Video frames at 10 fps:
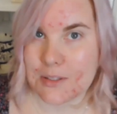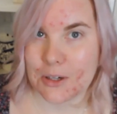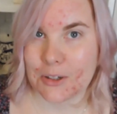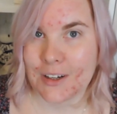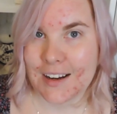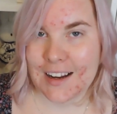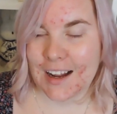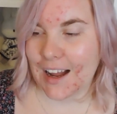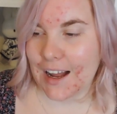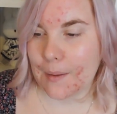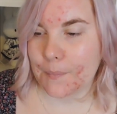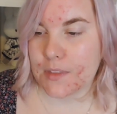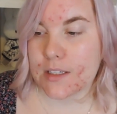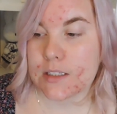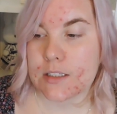So
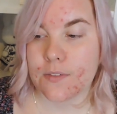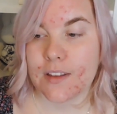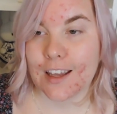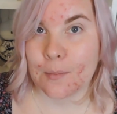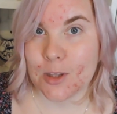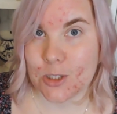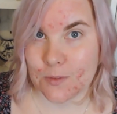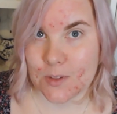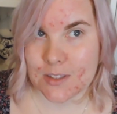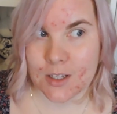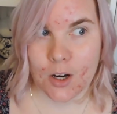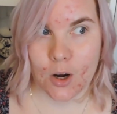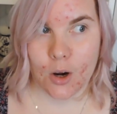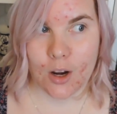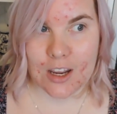this definitely gave me the shivers
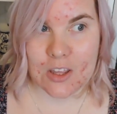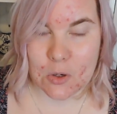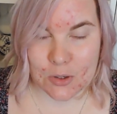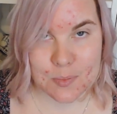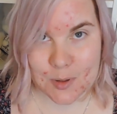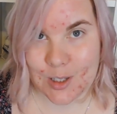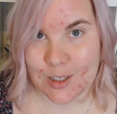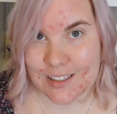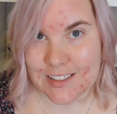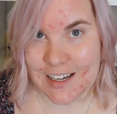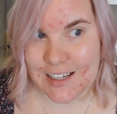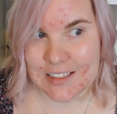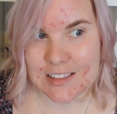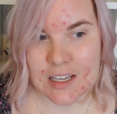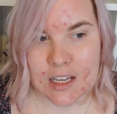in those particular
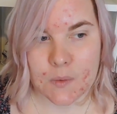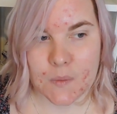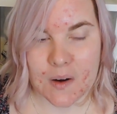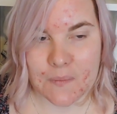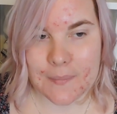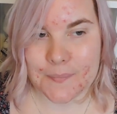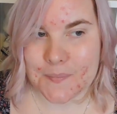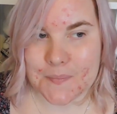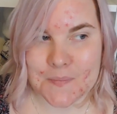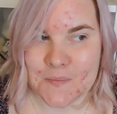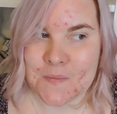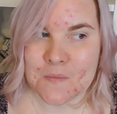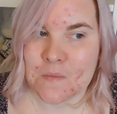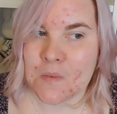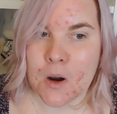scenes when I went,
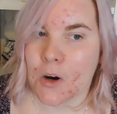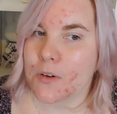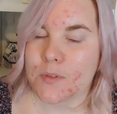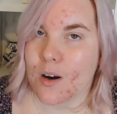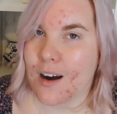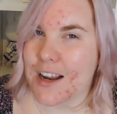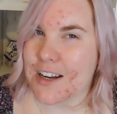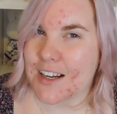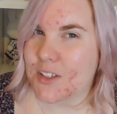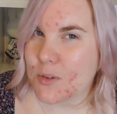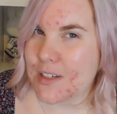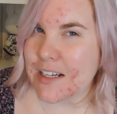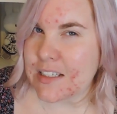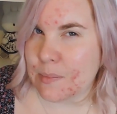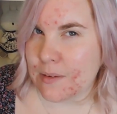no, I don't
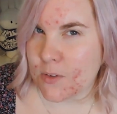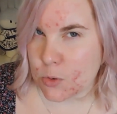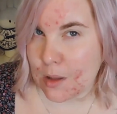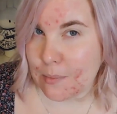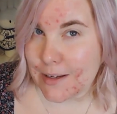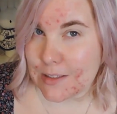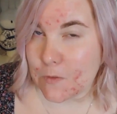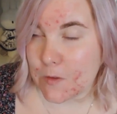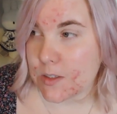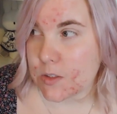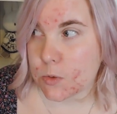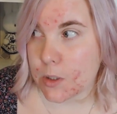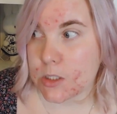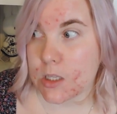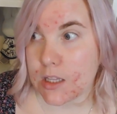need to be visualizing myself in this
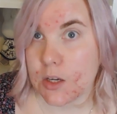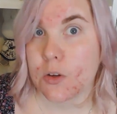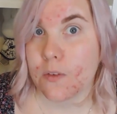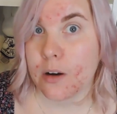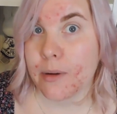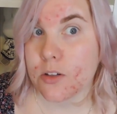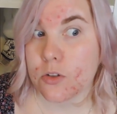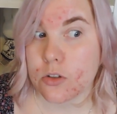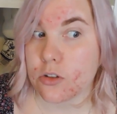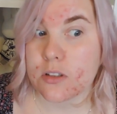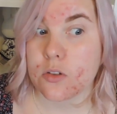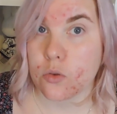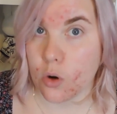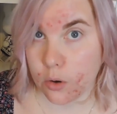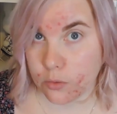situation. Thank you very much. Just
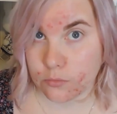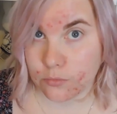no.